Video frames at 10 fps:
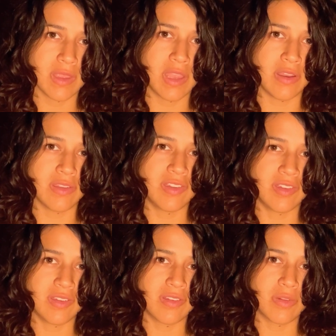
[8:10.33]
in a
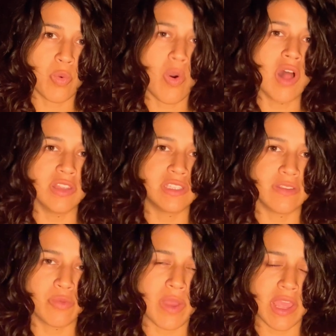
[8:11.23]

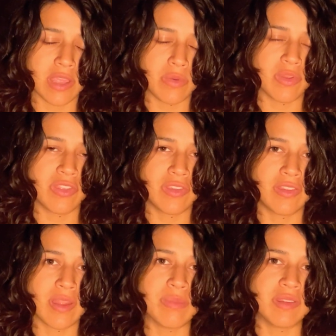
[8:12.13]
qualitative way with
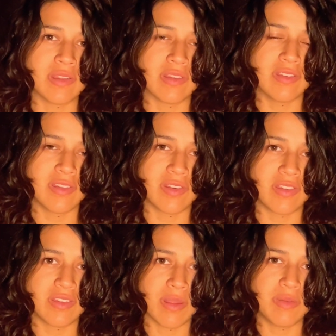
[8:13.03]
substance. There's
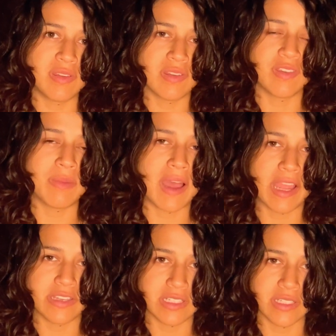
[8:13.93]
substance
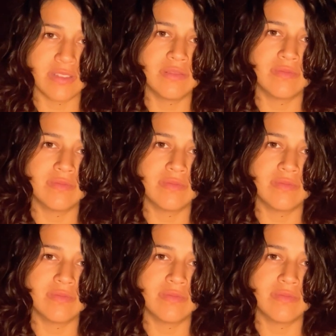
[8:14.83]
behind it,